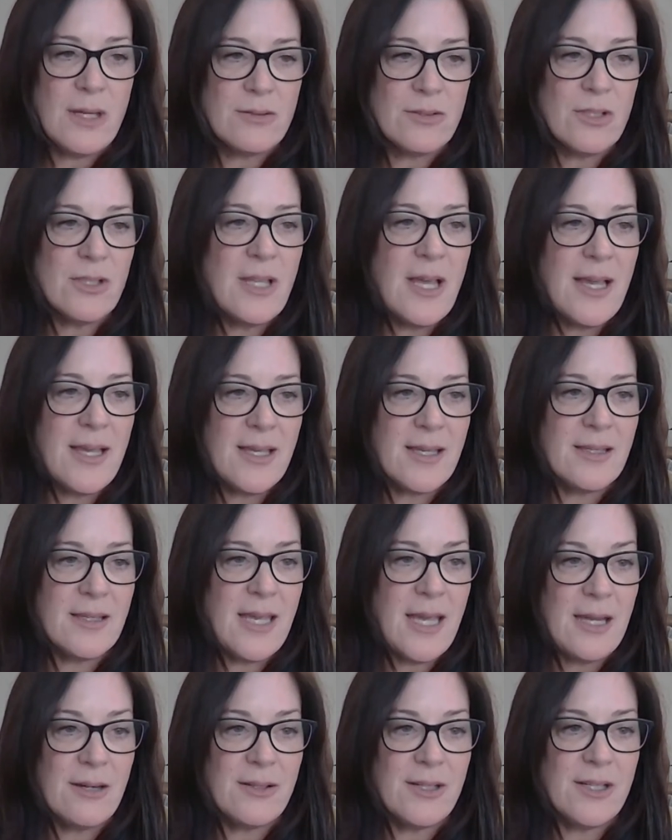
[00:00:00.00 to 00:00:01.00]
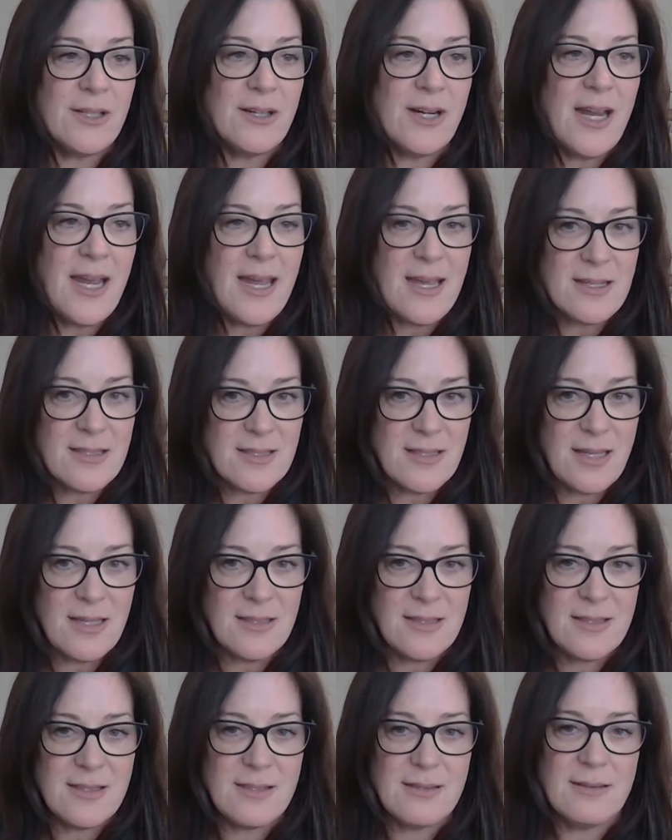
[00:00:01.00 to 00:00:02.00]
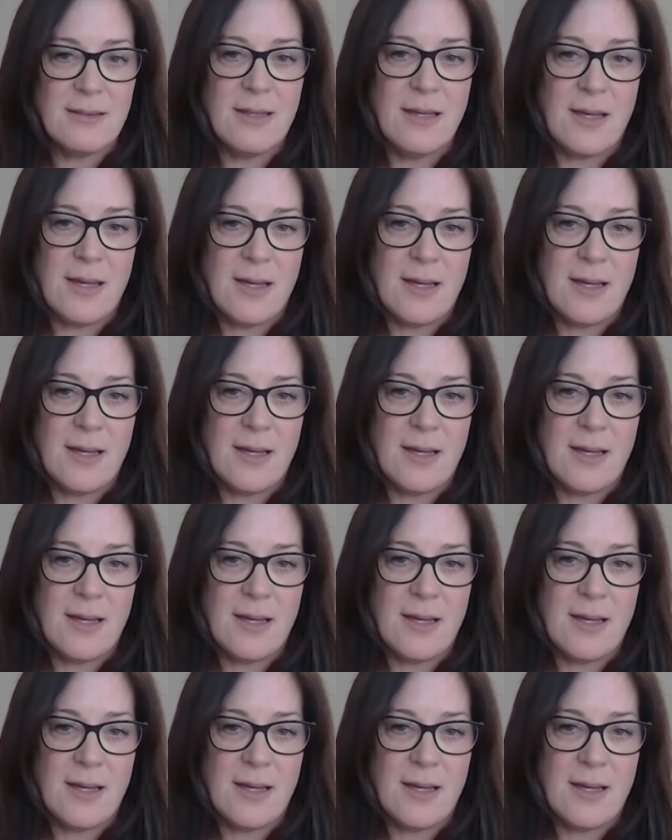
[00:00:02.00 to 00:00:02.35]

with underlying carrier assets.